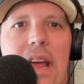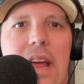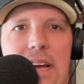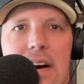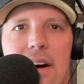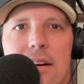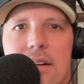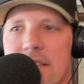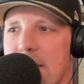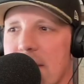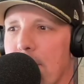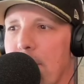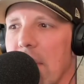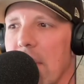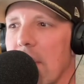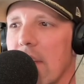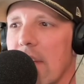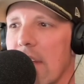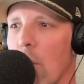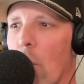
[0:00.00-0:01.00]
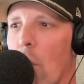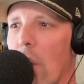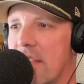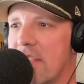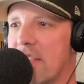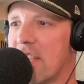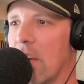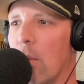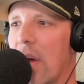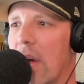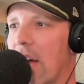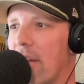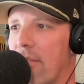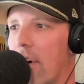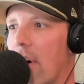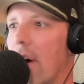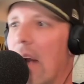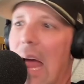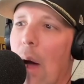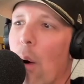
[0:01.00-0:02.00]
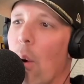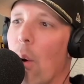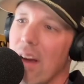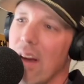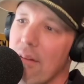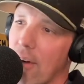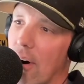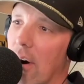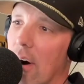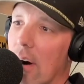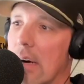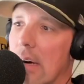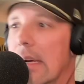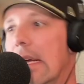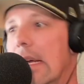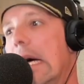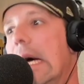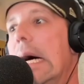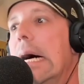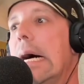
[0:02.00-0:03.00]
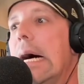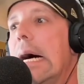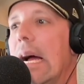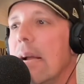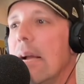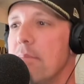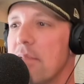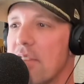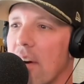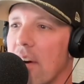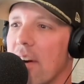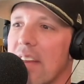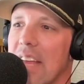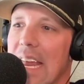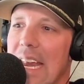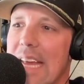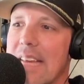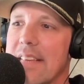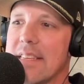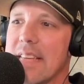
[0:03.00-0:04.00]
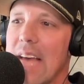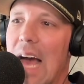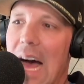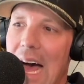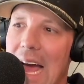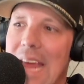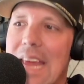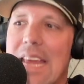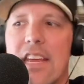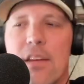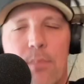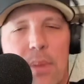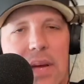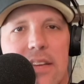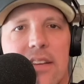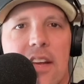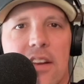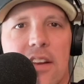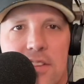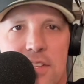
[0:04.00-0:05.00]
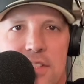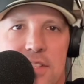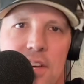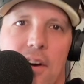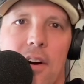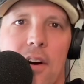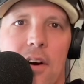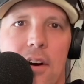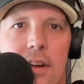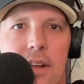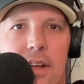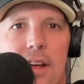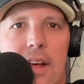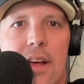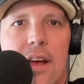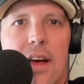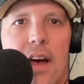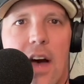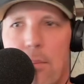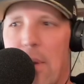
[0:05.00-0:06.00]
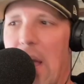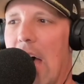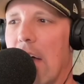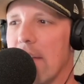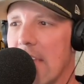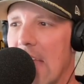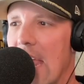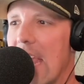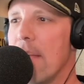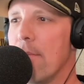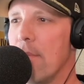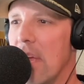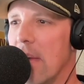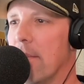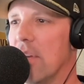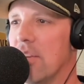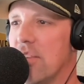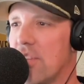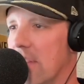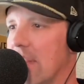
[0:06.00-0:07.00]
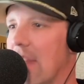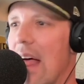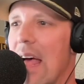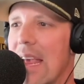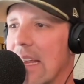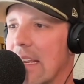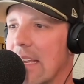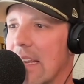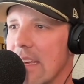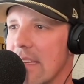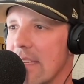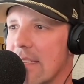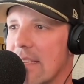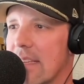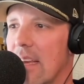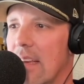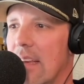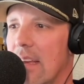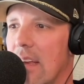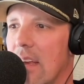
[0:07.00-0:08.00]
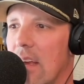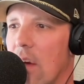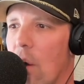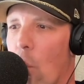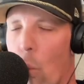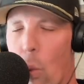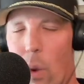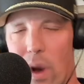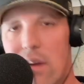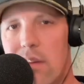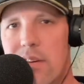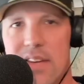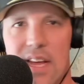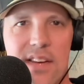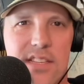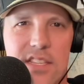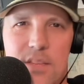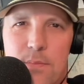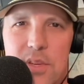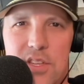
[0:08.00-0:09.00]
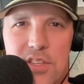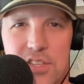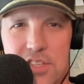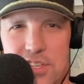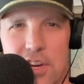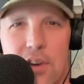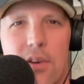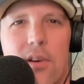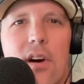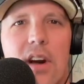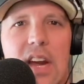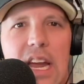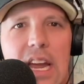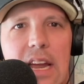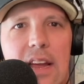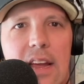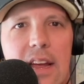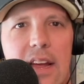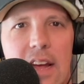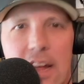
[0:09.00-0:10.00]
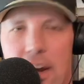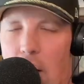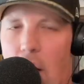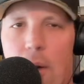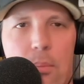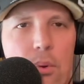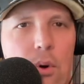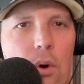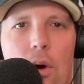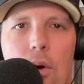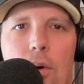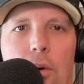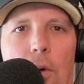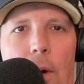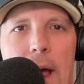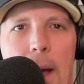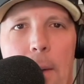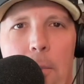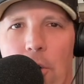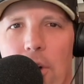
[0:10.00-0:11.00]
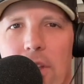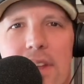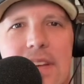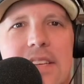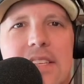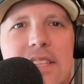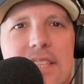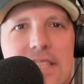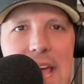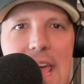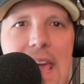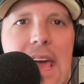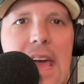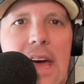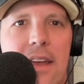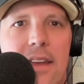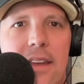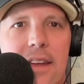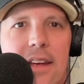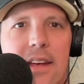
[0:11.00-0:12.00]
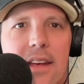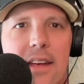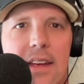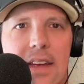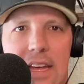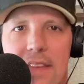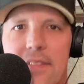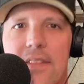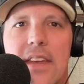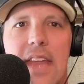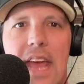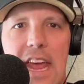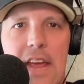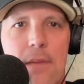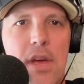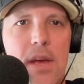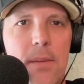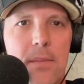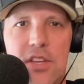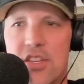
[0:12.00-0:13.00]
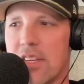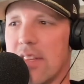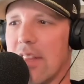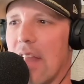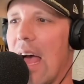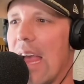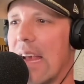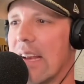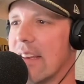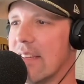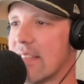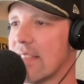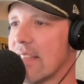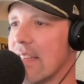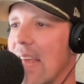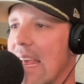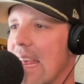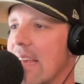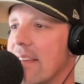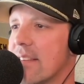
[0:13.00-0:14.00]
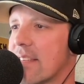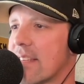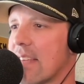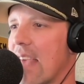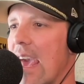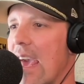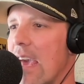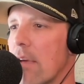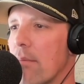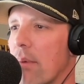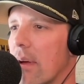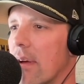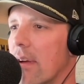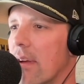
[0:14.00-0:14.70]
Young's ability whatsoever. However, I'm starting to get a tiny bit concerned about name, image, and likeness. Where does Missouri in our program really stand in the name, image, and likeness landscape?